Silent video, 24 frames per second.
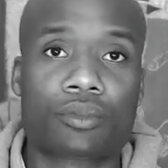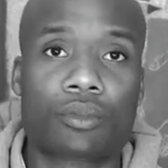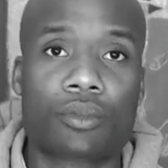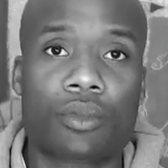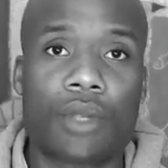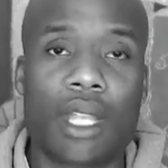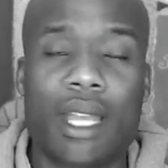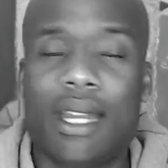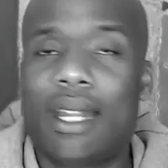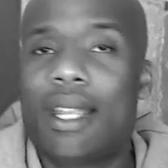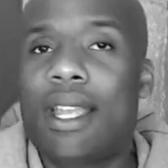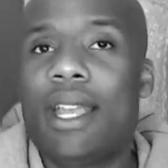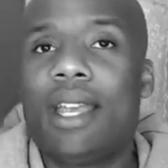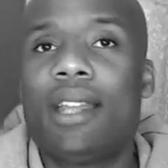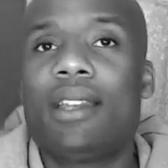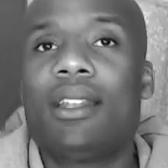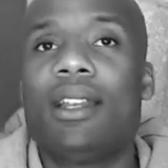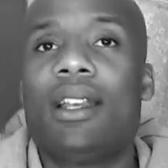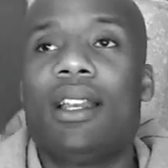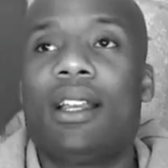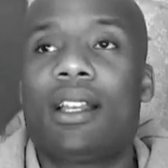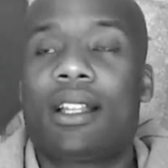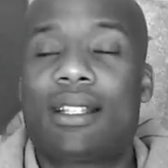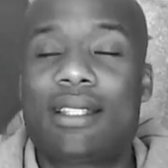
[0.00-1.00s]
And again,
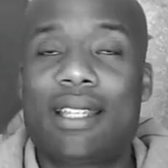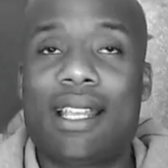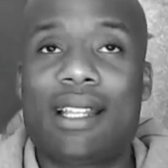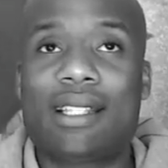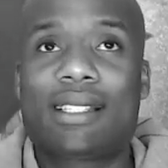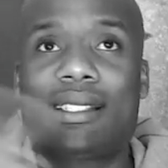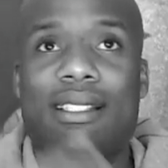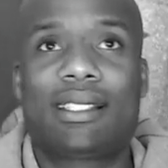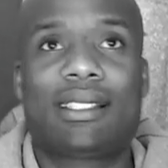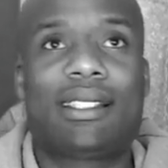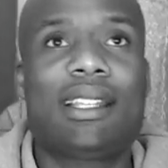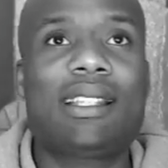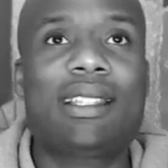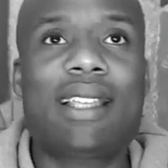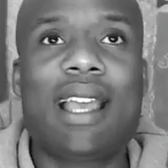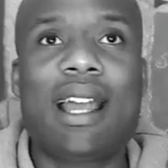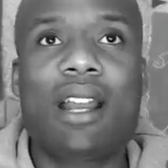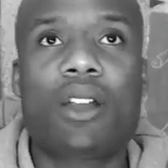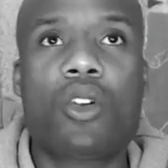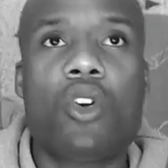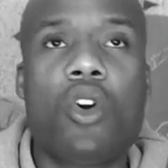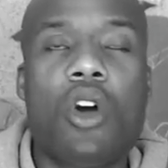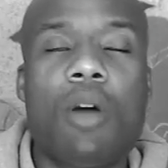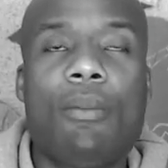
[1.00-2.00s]
just kind
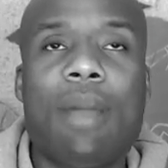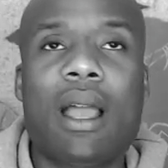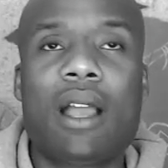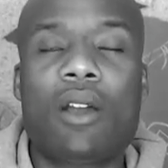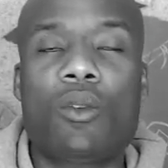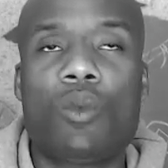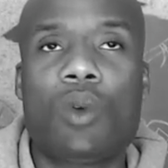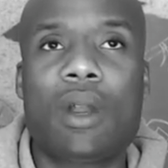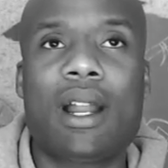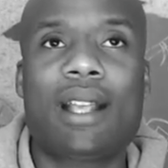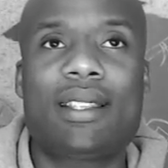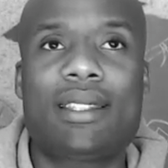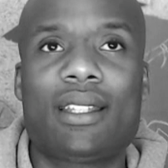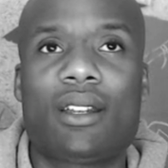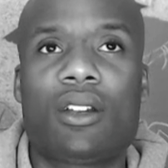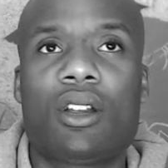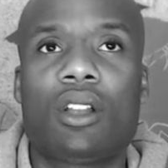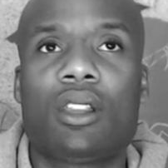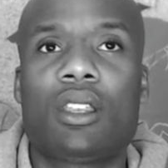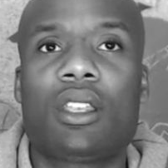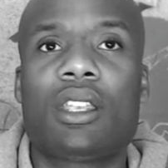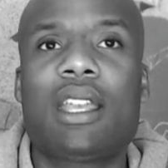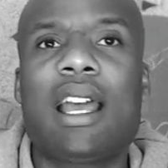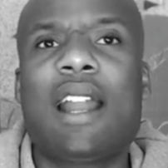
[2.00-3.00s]
of going back to what I said
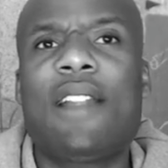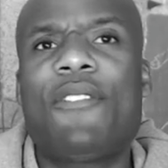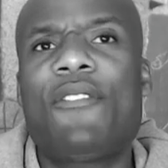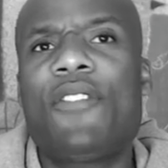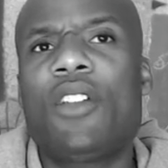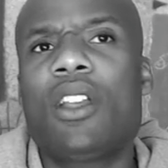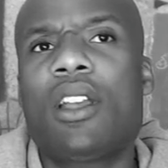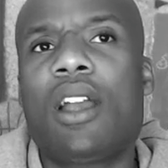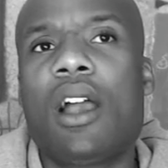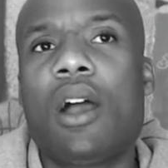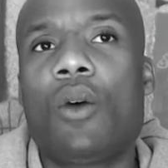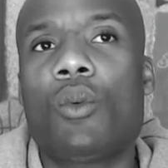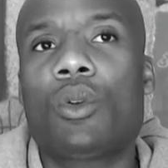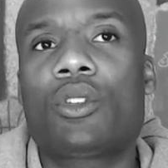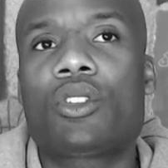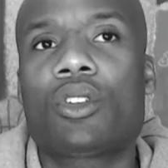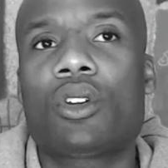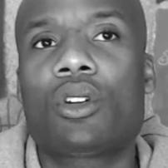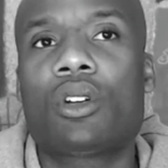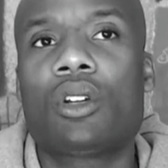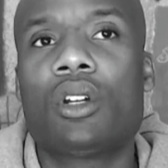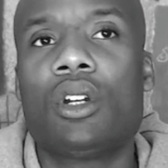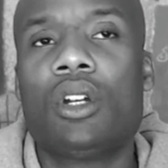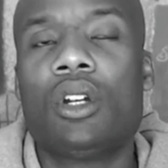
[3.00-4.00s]
earlier, you got to figure out
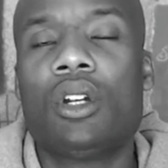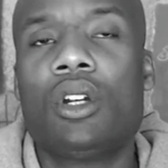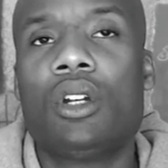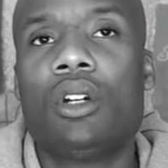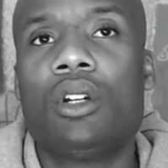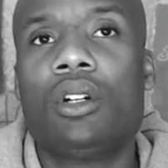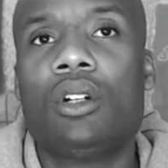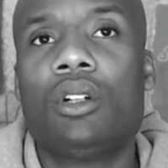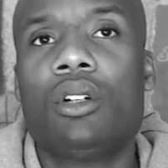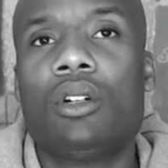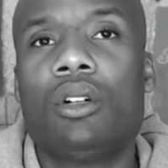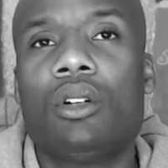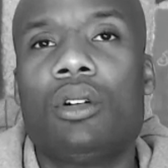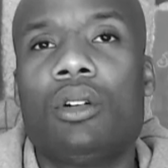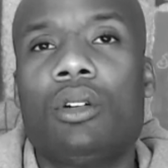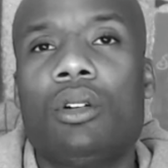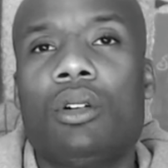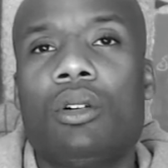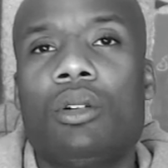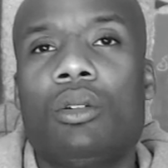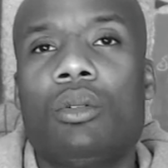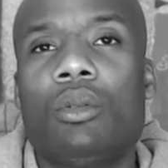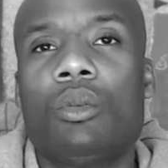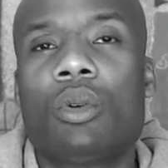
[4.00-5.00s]

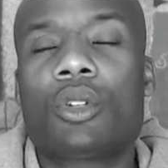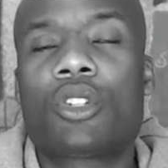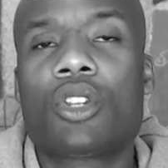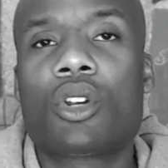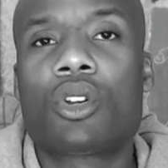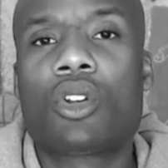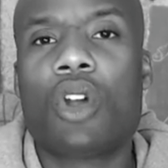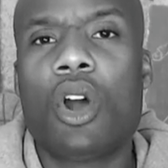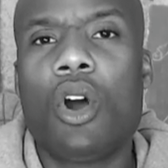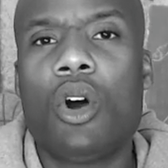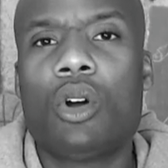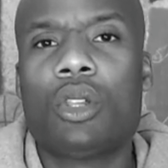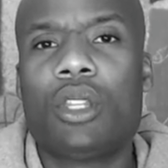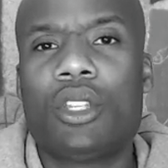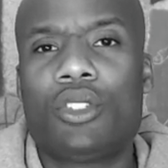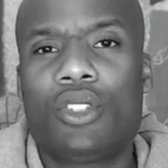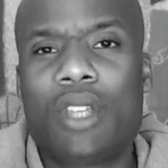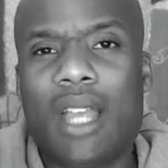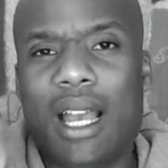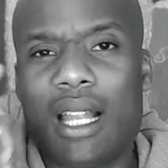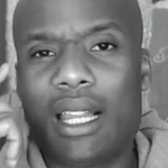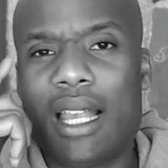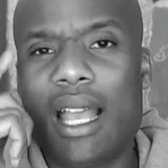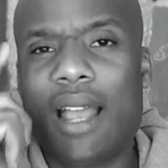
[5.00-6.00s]
what your goal is. You
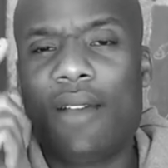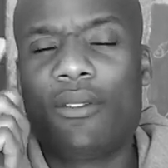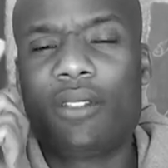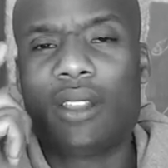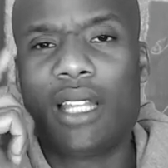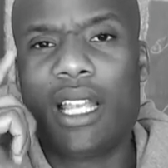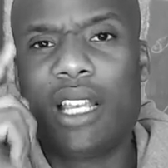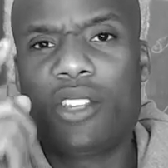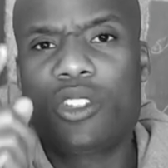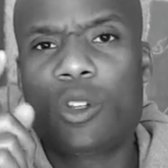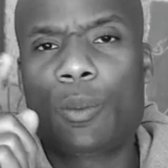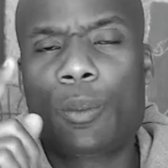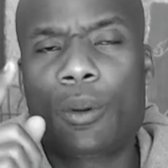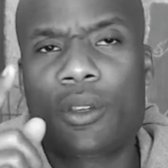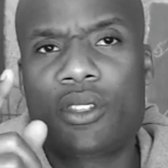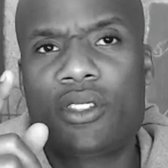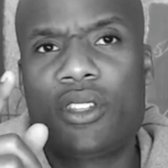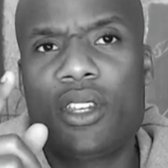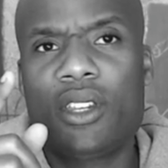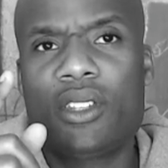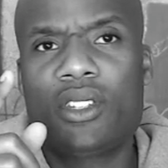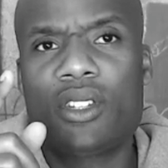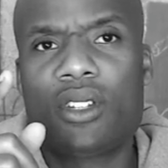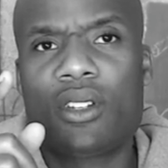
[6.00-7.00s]
got to have laser
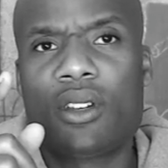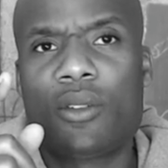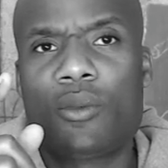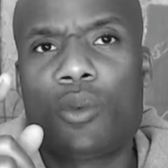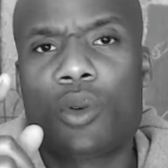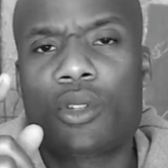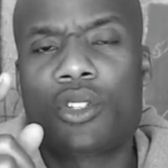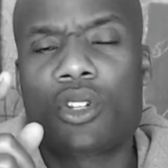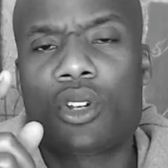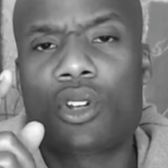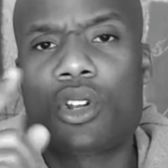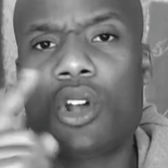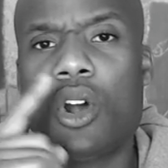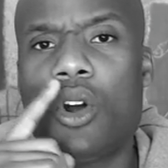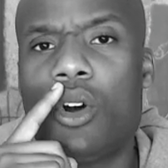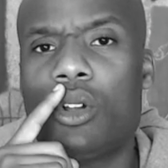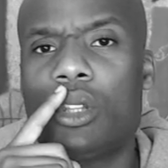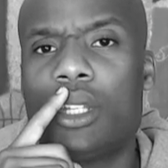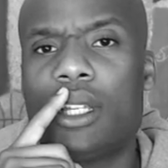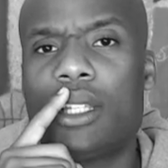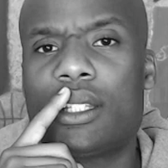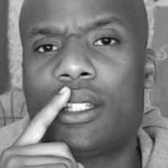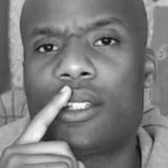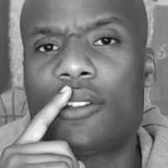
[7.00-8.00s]
precision of what your
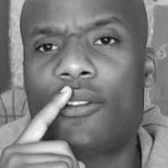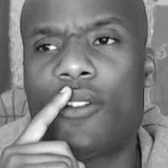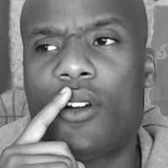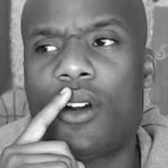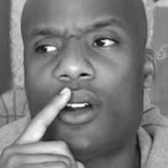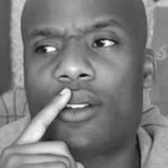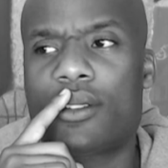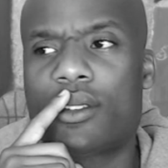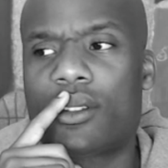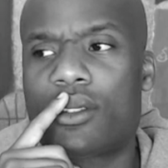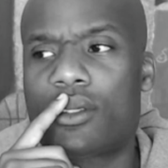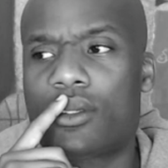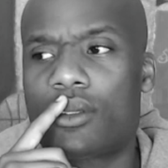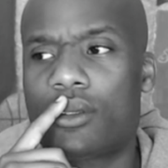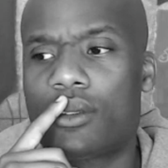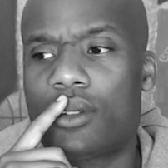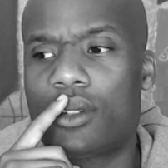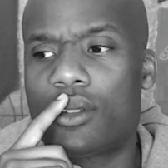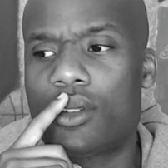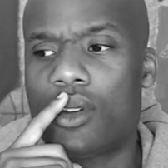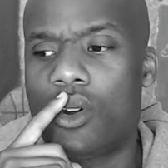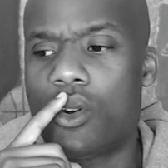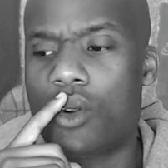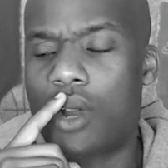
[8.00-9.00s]
goal is as far as
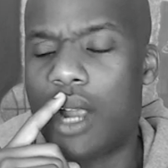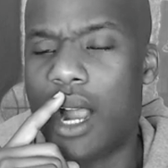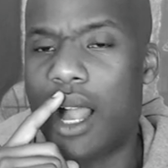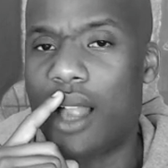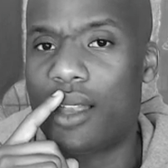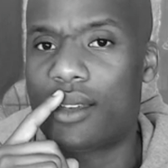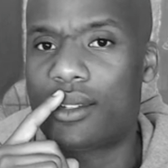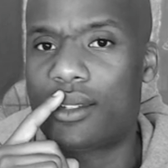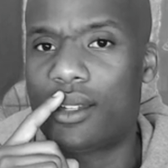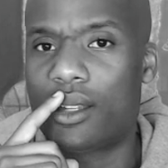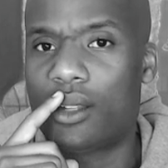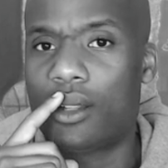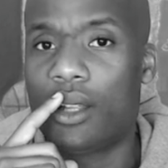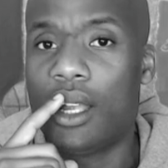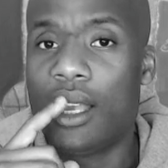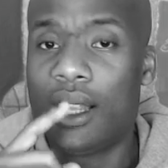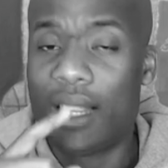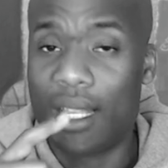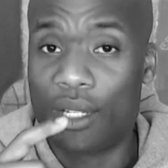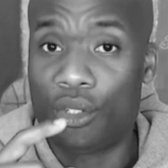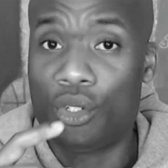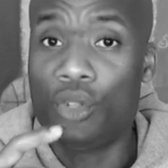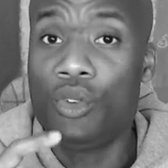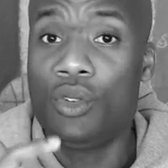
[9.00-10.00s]
this whole college deal.
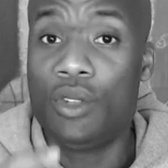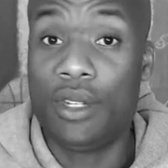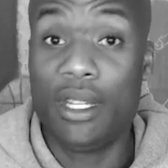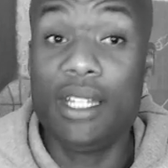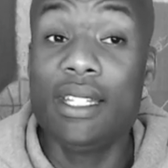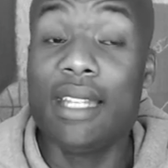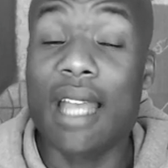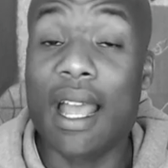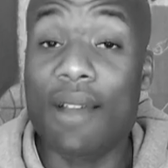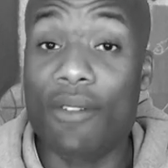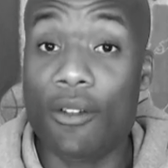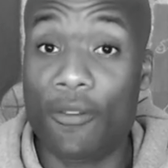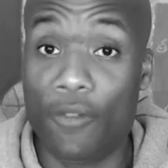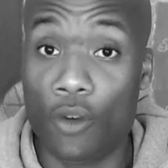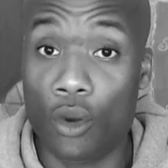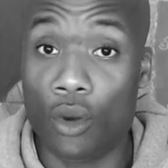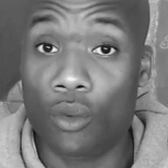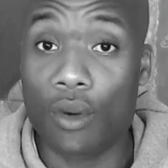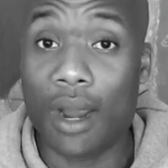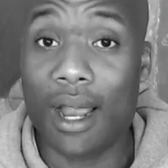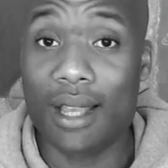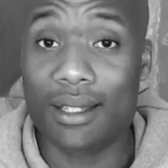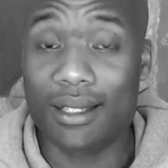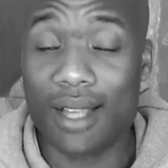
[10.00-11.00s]
Like, do you need to have a full
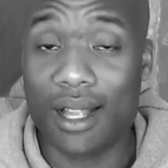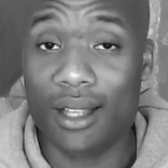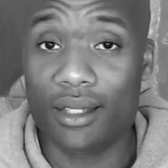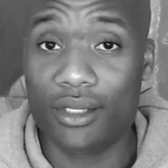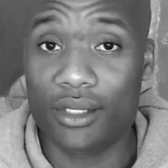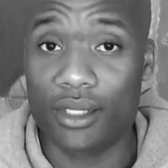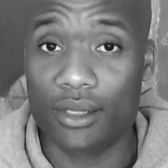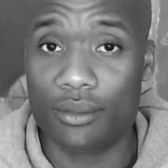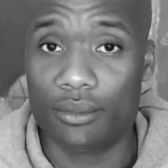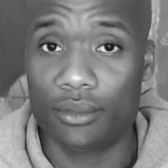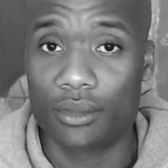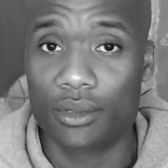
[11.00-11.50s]
ride scholarship?